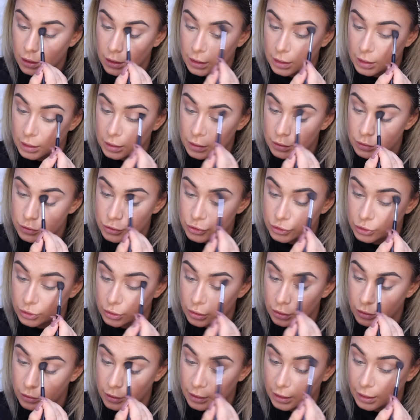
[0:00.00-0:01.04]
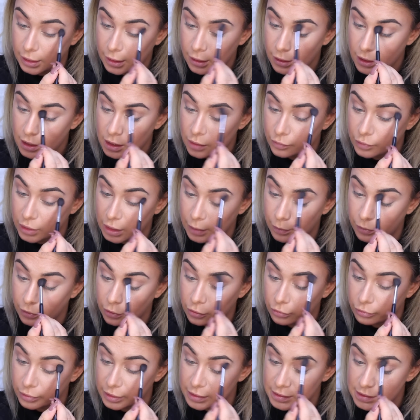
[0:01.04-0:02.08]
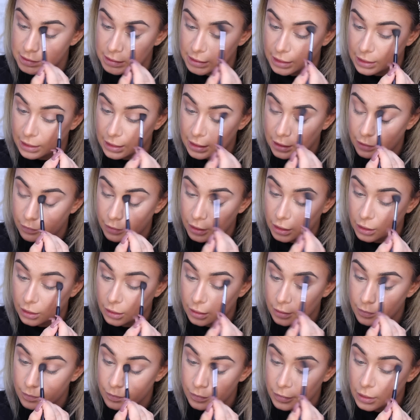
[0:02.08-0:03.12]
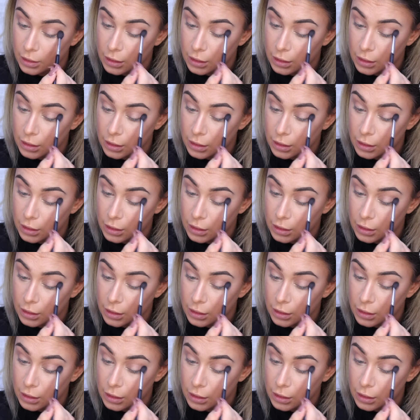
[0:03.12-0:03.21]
into the kind of upper creasey area